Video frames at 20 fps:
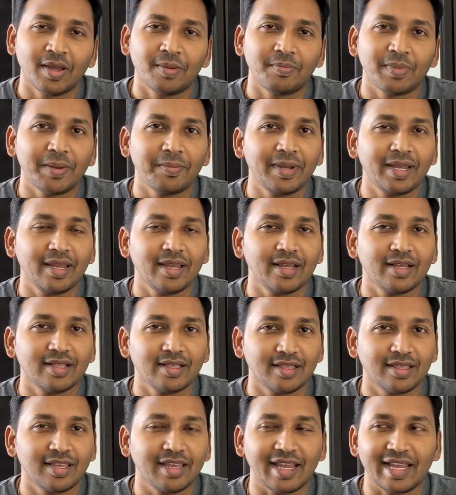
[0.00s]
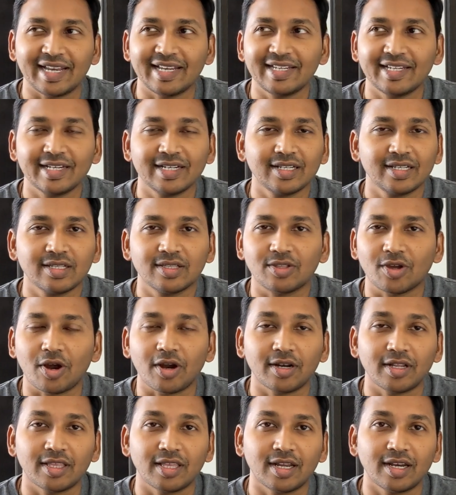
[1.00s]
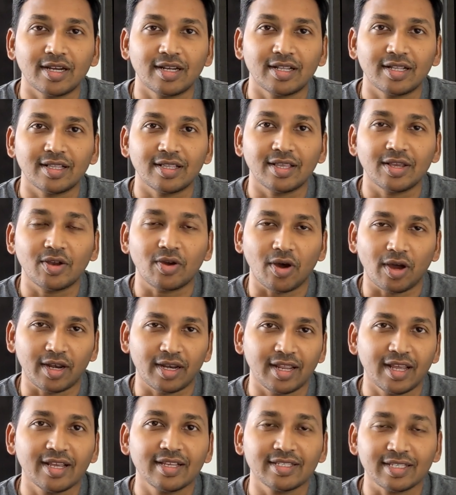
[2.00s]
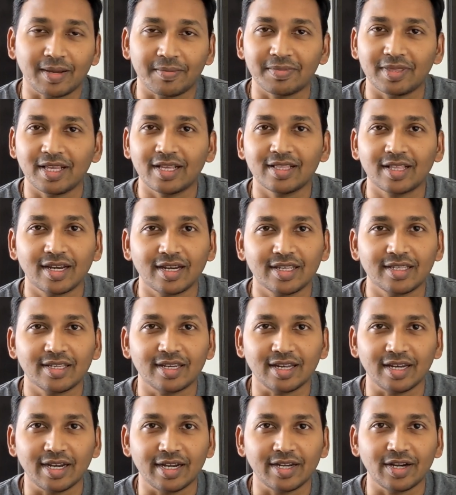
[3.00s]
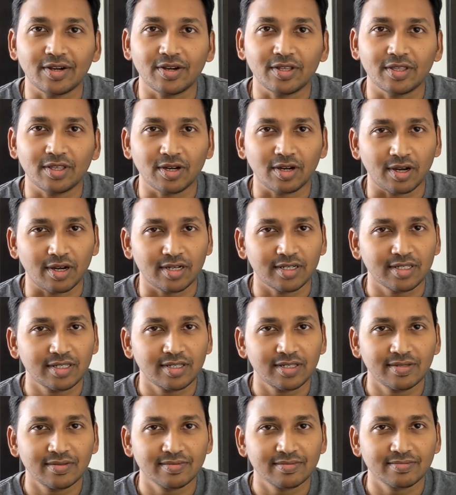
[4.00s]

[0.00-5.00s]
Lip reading: Maybe the ancients thought that the cornea is something that is related to the horns.